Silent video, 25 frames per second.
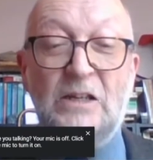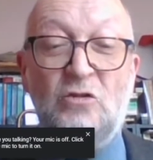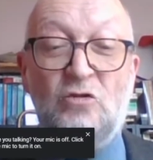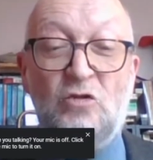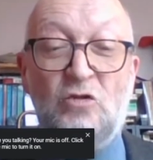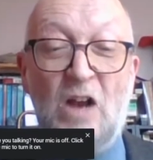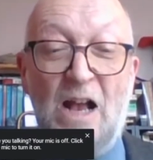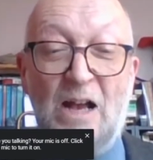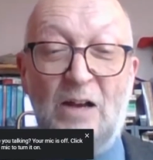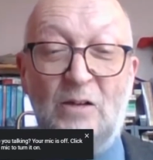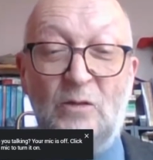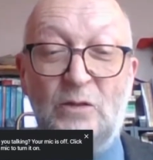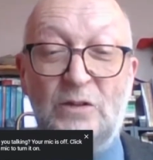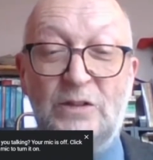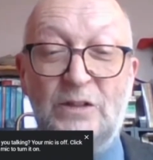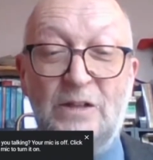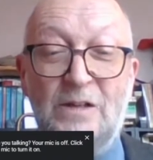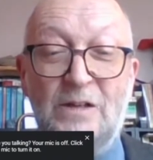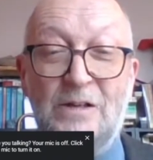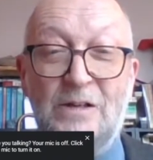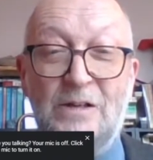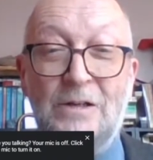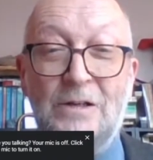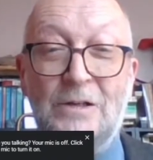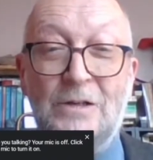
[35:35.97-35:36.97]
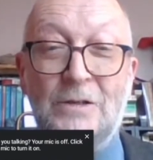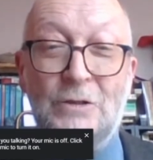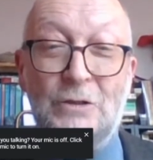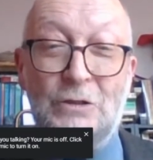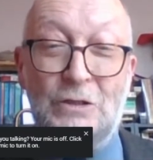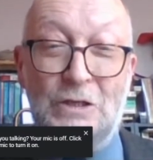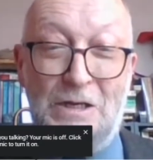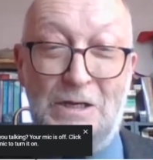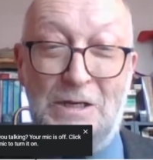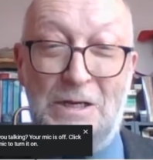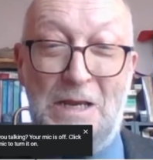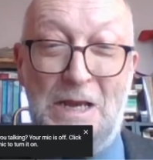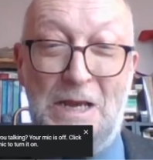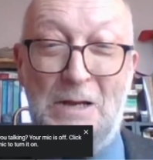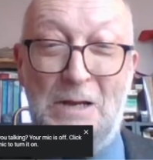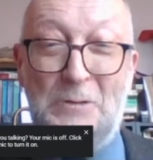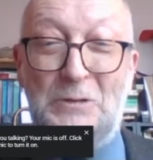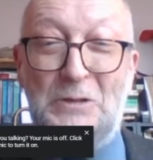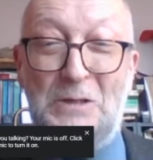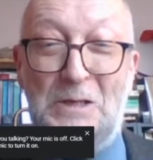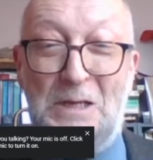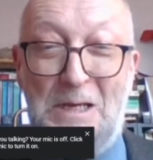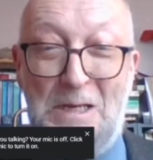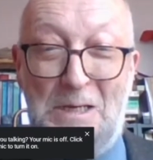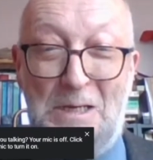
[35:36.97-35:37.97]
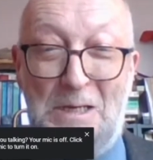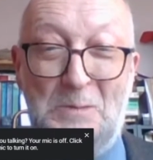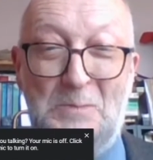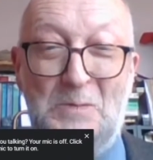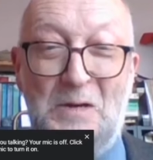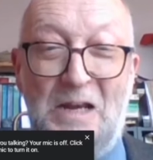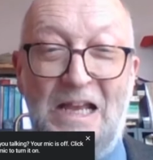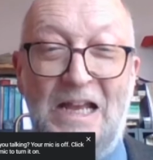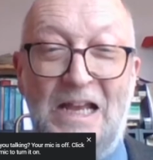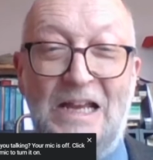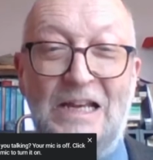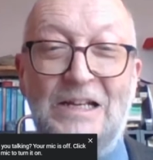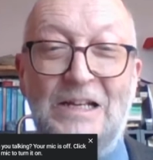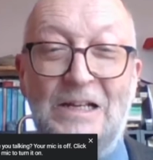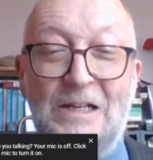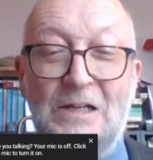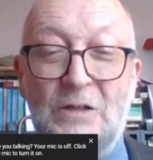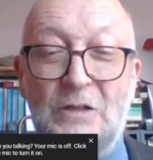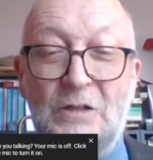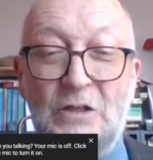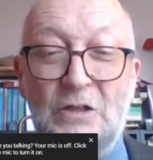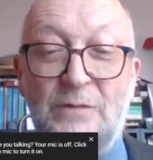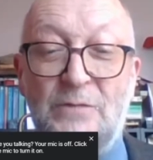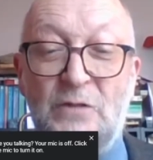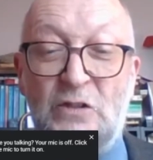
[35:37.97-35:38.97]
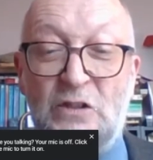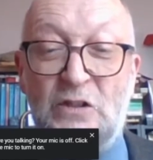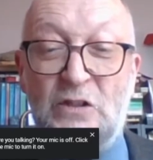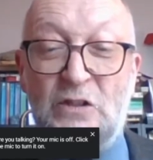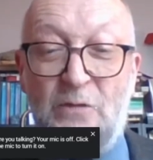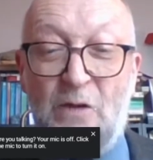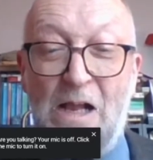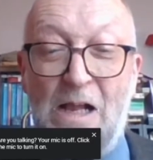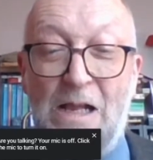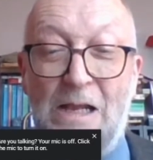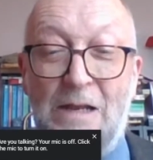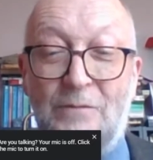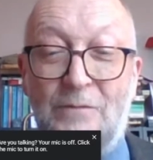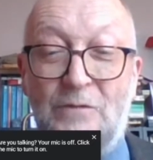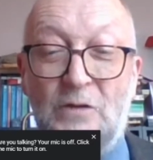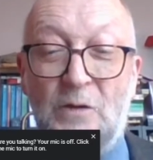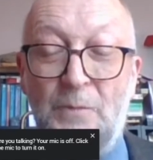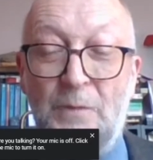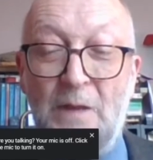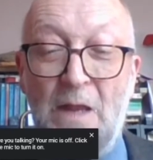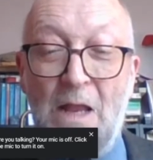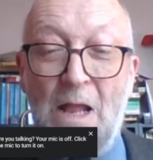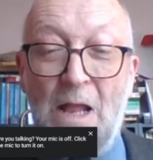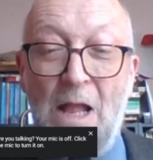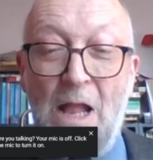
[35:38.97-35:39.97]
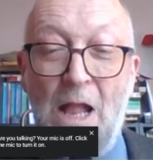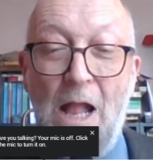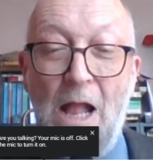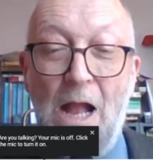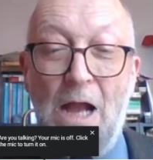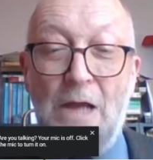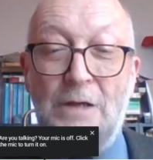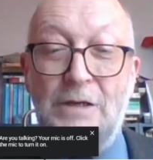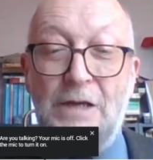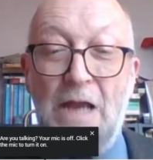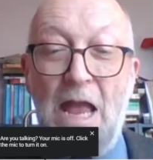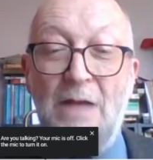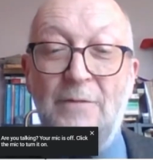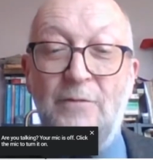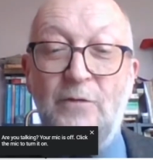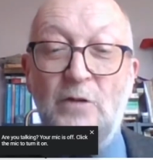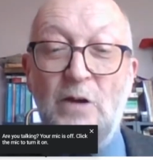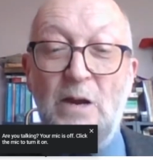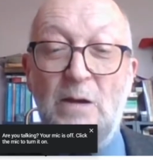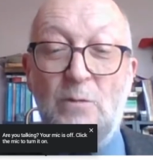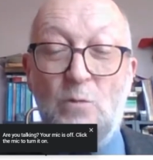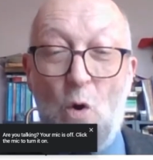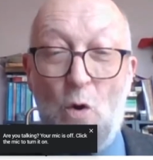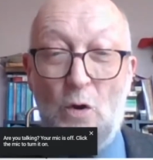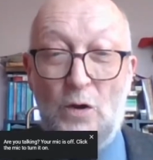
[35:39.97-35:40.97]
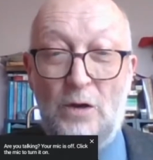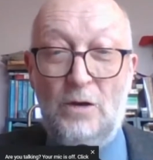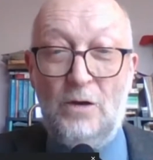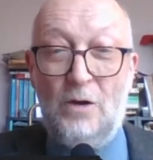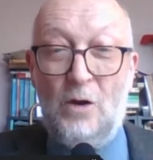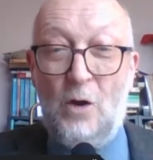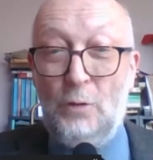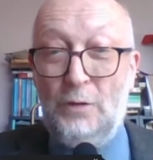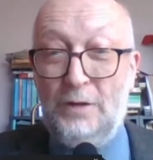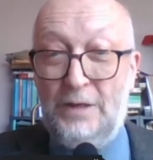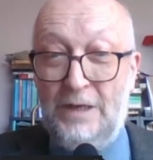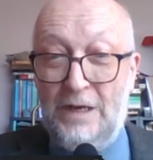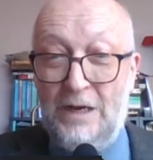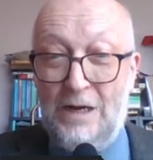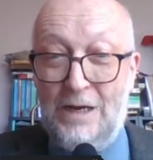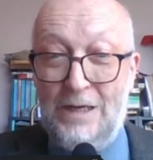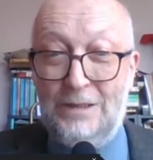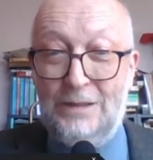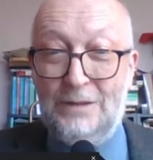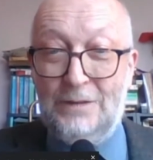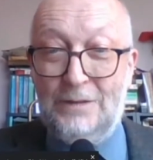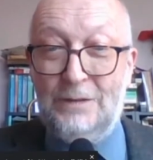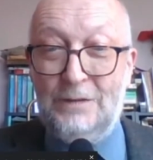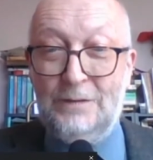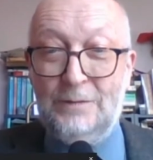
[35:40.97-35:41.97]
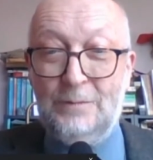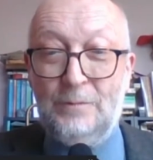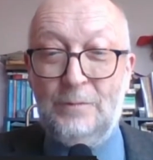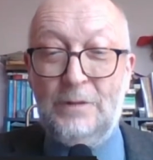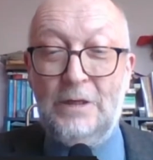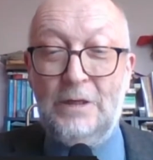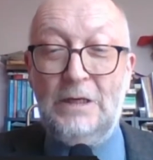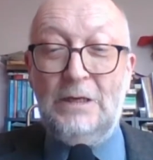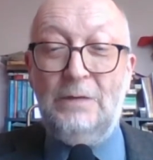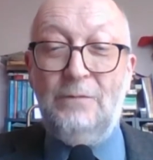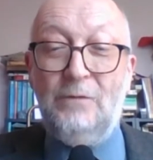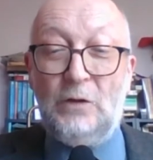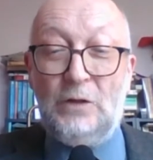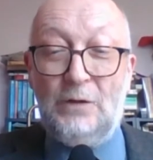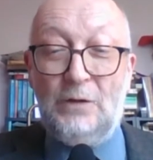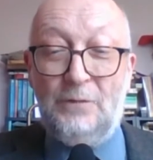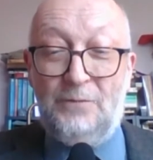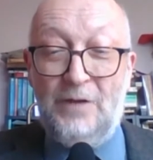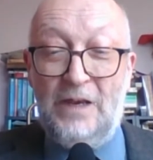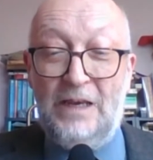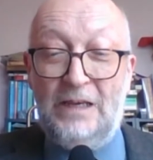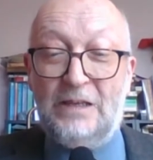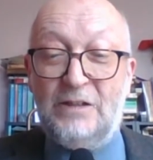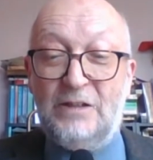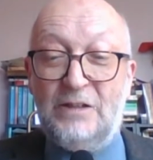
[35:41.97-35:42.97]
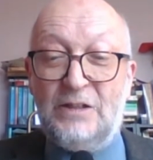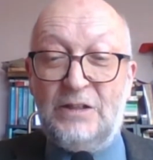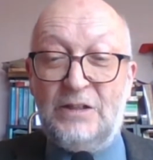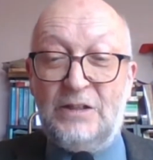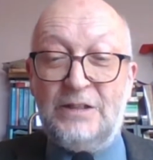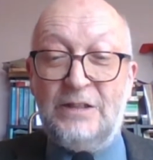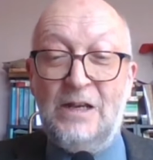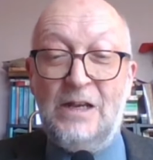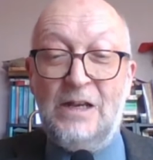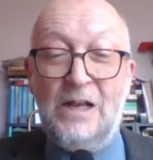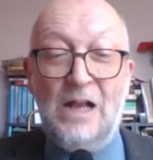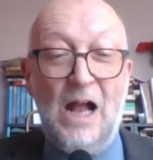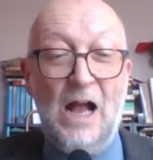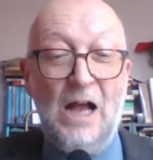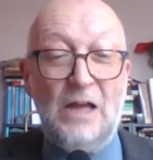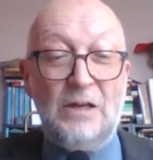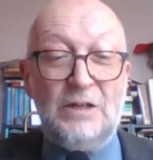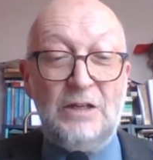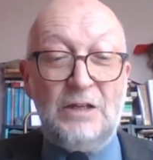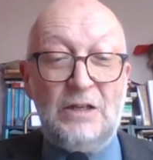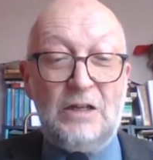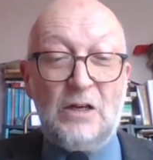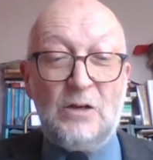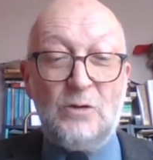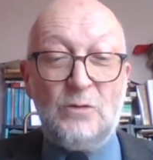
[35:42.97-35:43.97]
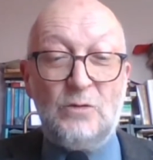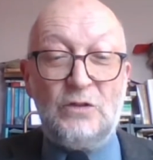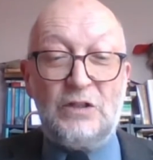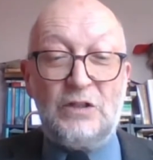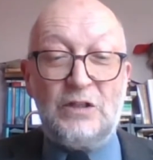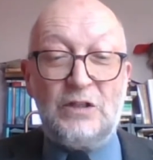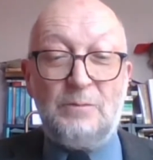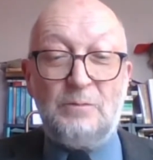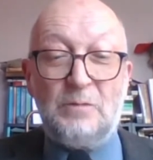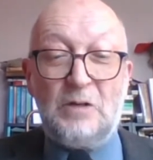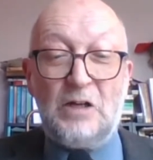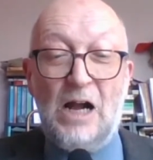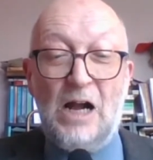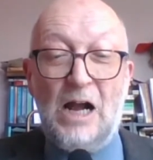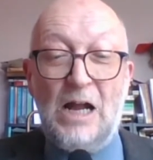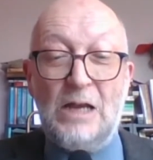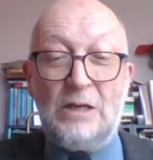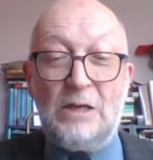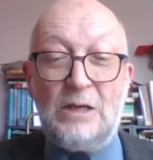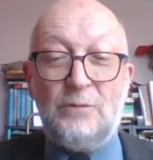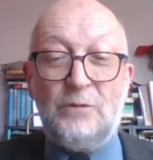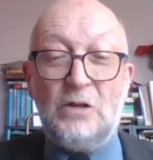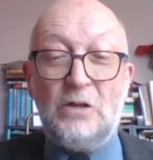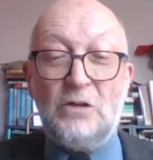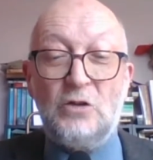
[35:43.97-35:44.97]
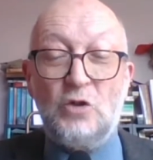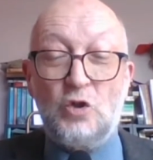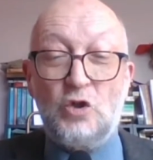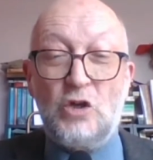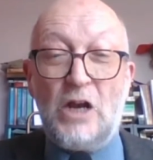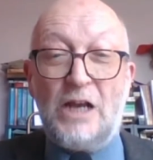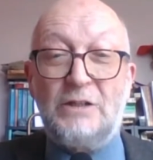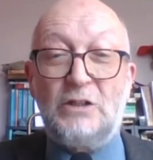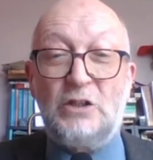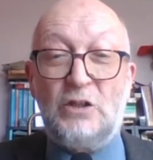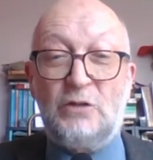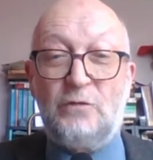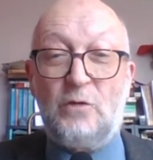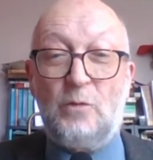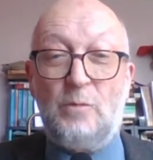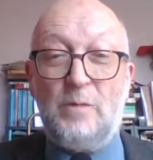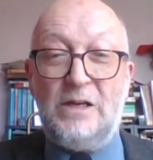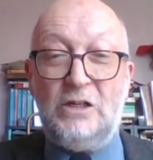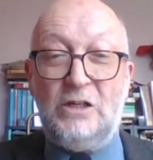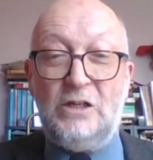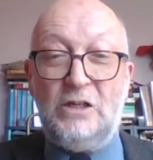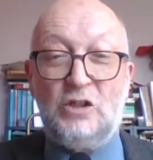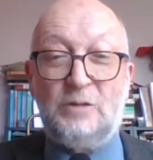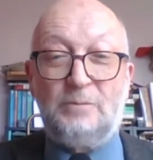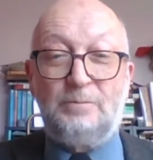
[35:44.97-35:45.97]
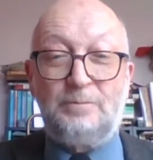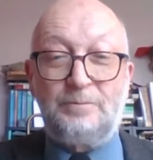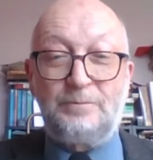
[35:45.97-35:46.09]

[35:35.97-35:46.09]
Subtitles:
drowned turn out in the play to have survived, and everyone on the island, even the villains, undergoes some kind of transformation.